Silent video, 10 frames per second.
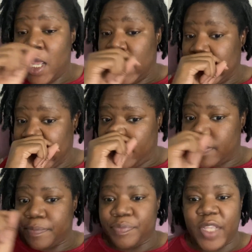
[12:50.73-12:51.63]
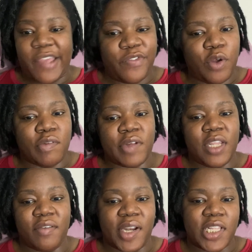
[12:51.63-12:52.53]
So, if you're
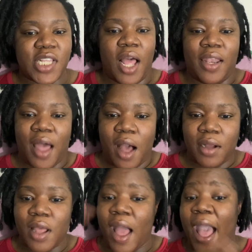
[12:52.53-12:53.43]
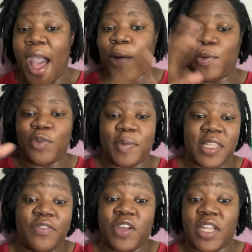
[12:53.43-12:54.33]
really ready to unlock how you
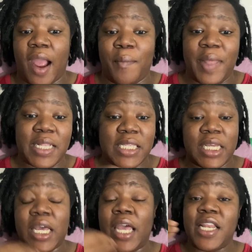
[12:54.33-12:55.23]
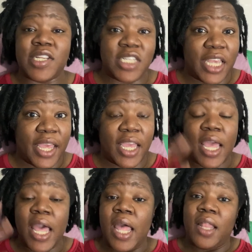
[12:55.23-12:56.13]
specifically are meant to initiate,
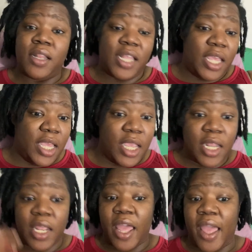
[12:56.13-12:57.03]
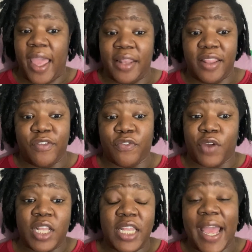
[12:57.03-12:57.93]
lead, and live
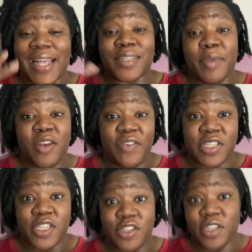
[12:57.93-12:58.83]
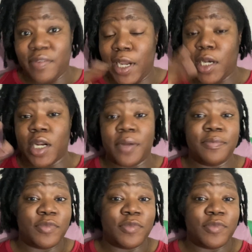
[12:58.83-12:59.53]
freely as a manifesting generator,